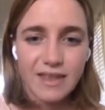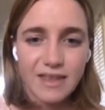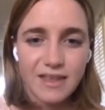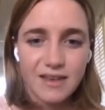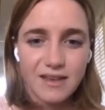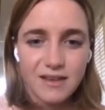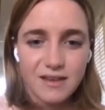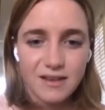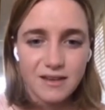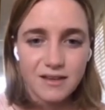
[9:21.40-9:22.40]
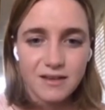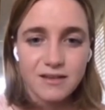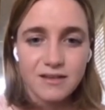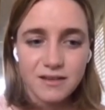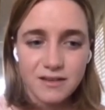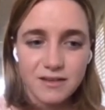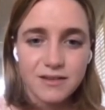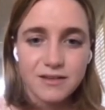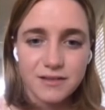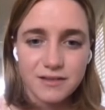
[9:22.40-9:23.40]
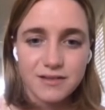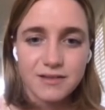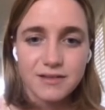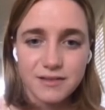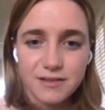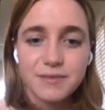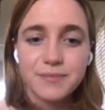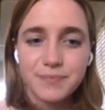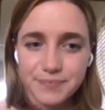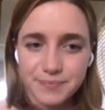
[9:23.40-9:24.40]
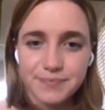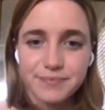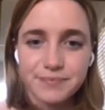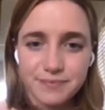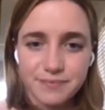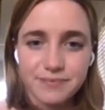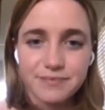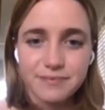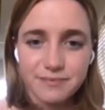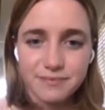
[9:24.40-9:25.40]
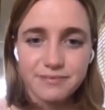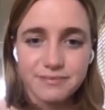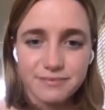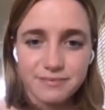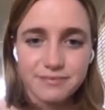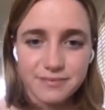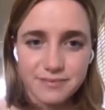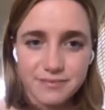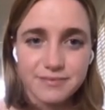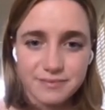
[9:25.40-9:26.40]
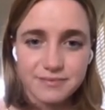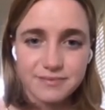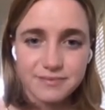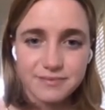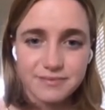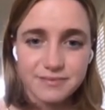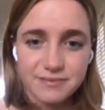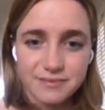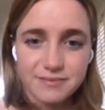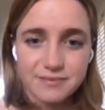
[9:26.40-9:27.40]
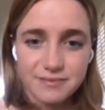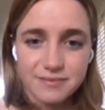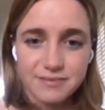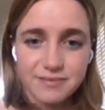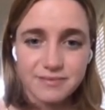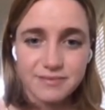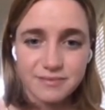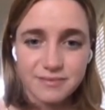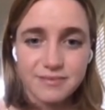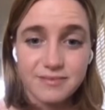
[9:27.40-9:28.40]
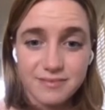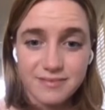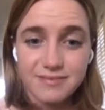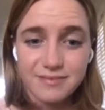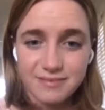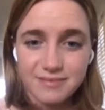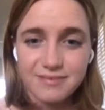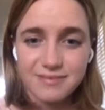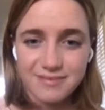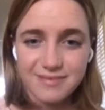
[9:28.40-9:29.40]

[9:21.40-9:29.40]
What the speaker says: No words are spoken by the person on screen.